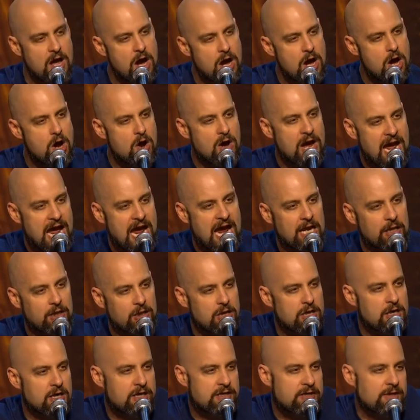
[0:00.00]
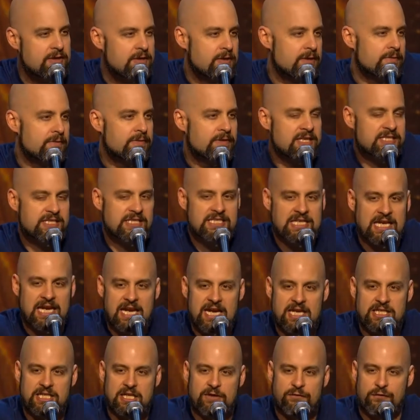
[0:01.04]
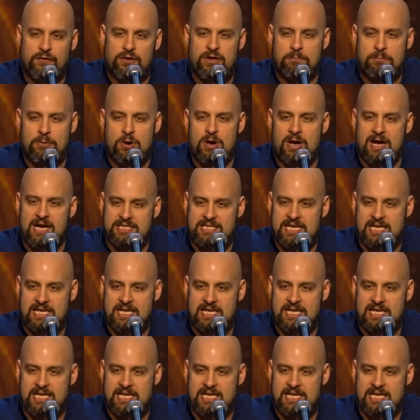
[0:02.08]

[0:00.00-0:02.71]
oh, hey, look, this is easy for the Protoss.